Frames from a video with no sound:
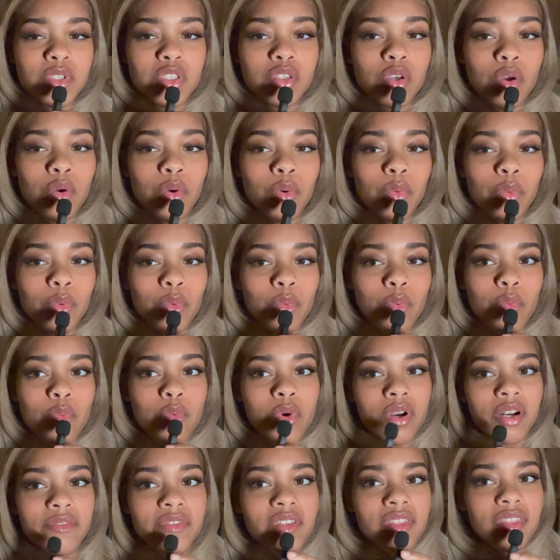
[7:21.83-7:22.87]
So
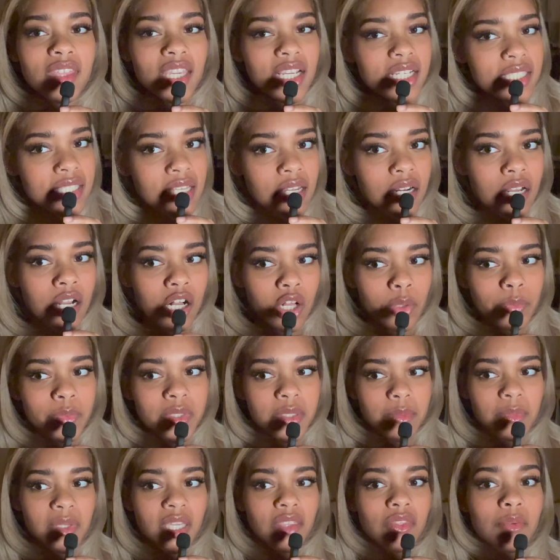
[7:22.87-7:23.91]
one of the things that
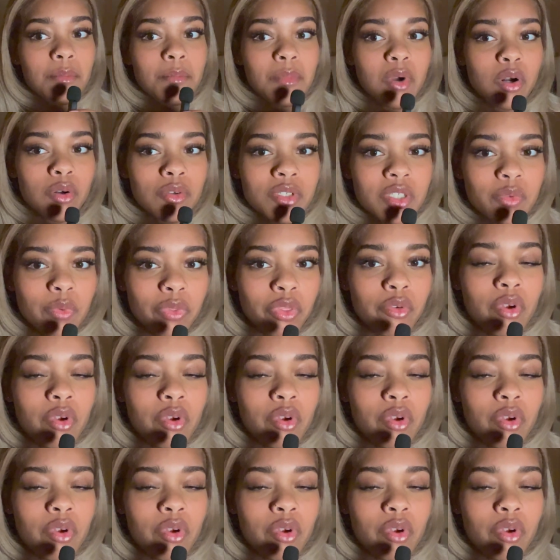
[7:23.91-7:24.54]
helped me the most